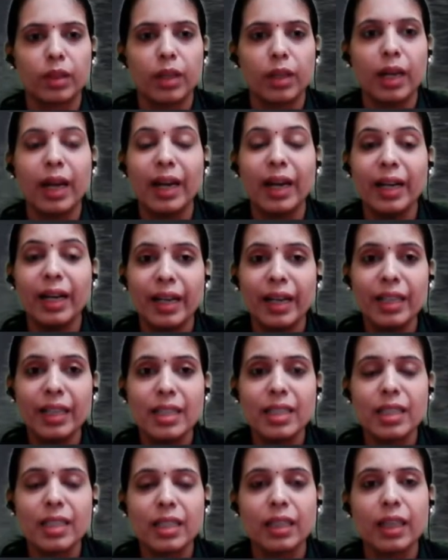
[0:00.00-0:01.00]
and
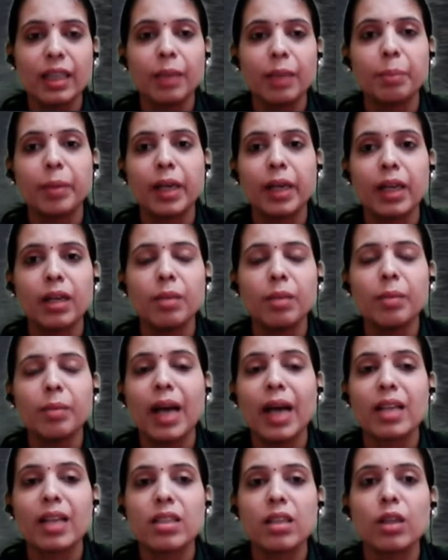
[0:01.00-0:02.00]
hence they become
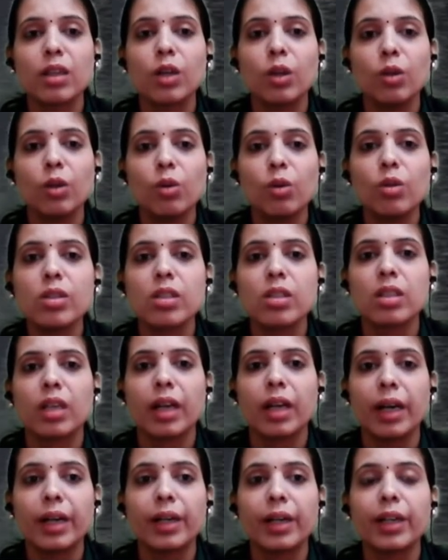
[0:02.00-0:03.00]
as a closed
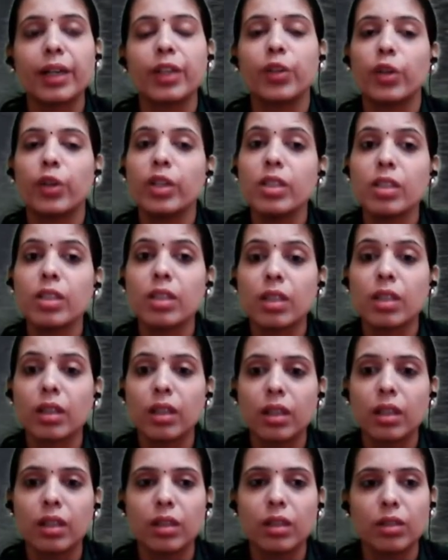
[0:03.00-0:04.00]
continuous
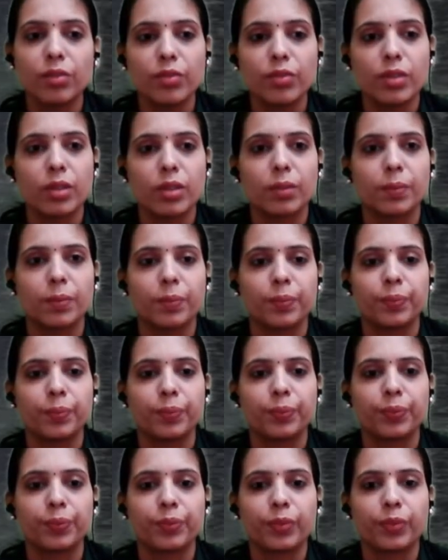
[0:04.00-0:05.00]
curves.
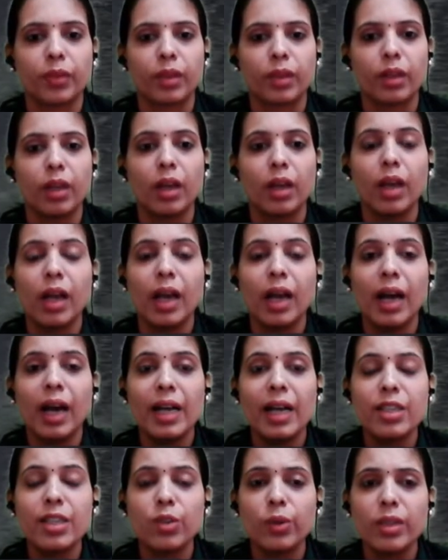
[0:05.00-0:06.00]

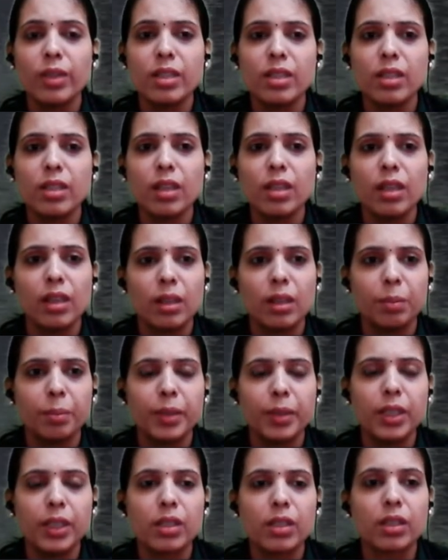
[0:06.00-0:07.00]
As you can see in the
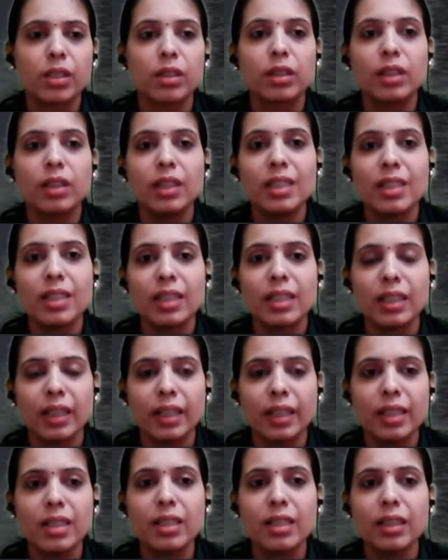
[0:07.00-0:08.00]
picture, these
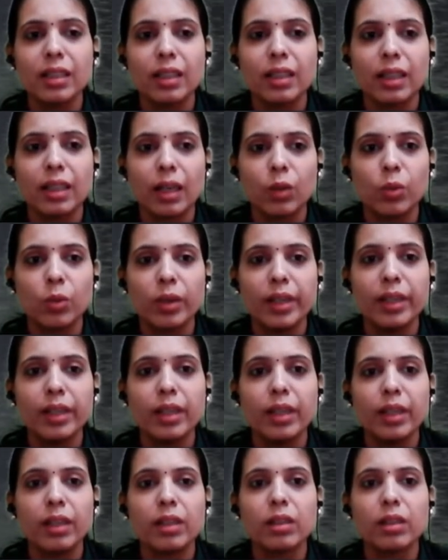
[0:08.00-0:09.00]
lines are crowded
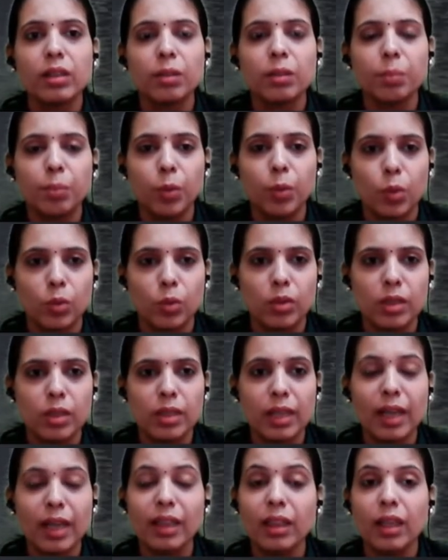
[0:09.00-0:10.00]
near the poles
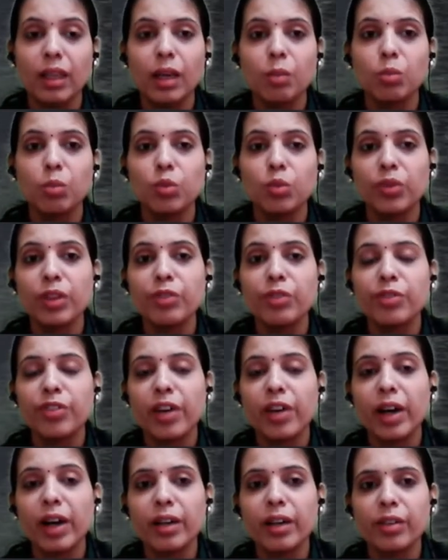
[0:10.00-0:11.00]
and they are moving
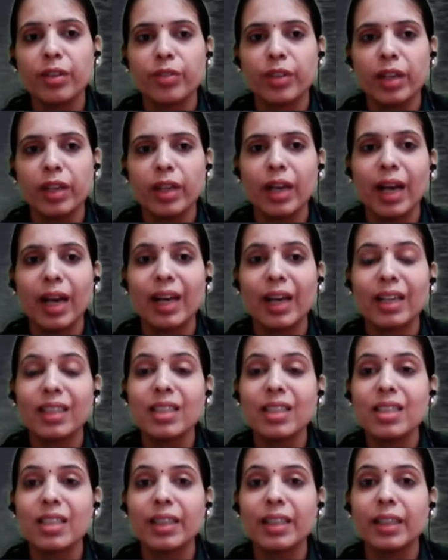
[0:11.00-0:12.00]
far away at the
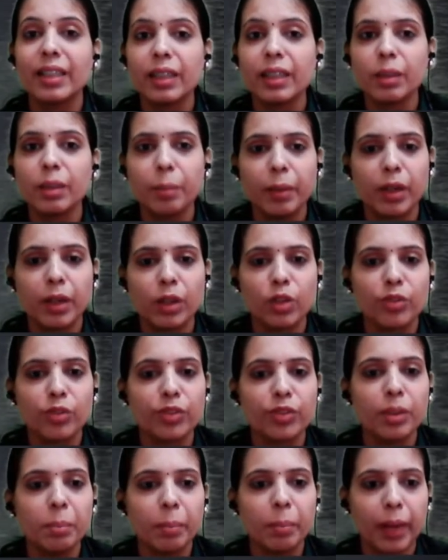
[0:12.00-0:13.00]
center part of
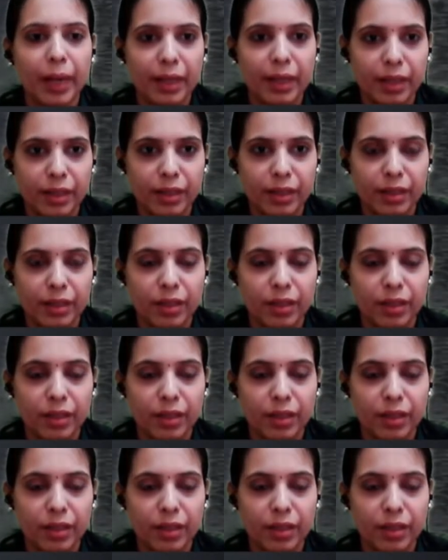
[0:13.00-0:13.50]
the magnet.